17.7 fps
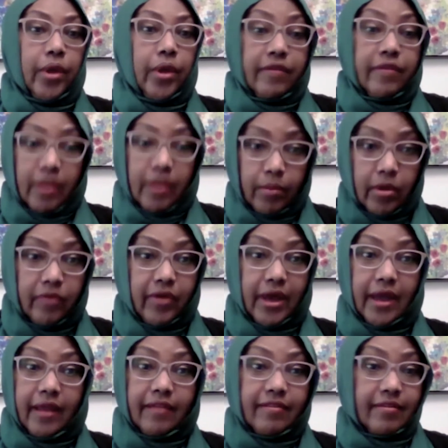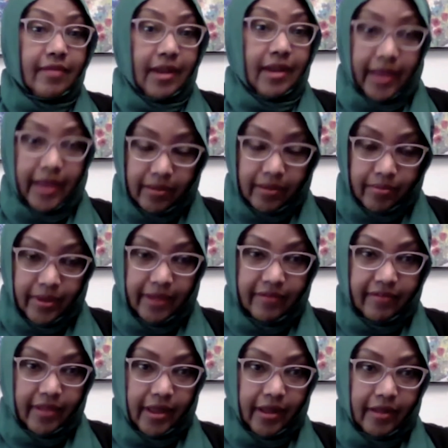Some of us, like
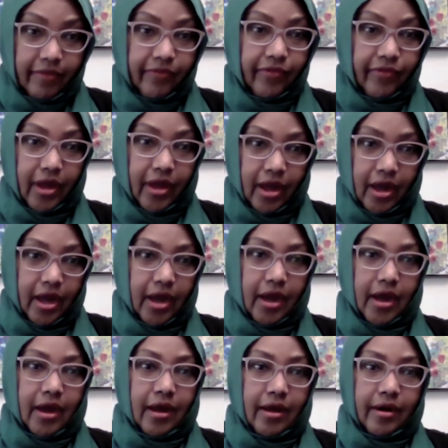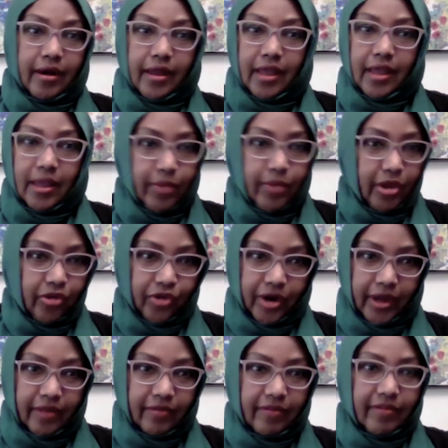myself, are
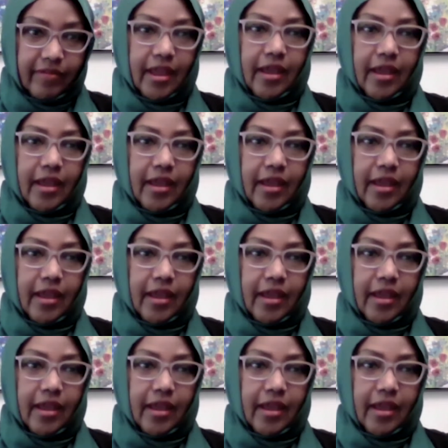immigrants